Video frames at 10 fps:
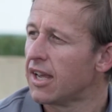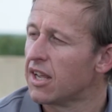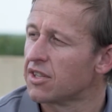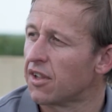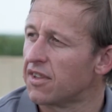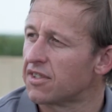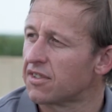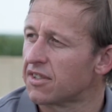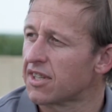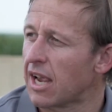So the
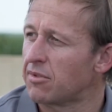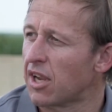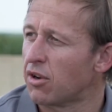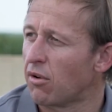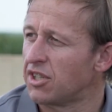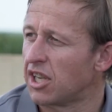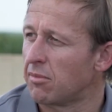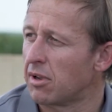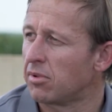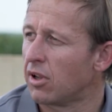same technology can
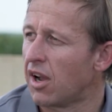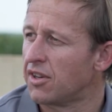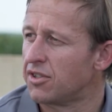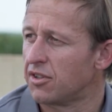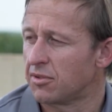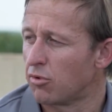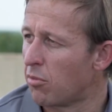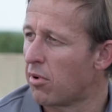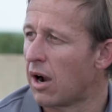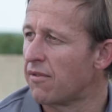be applied to small
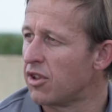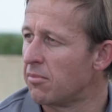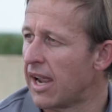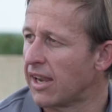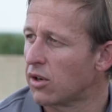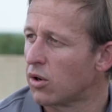pipe through the bank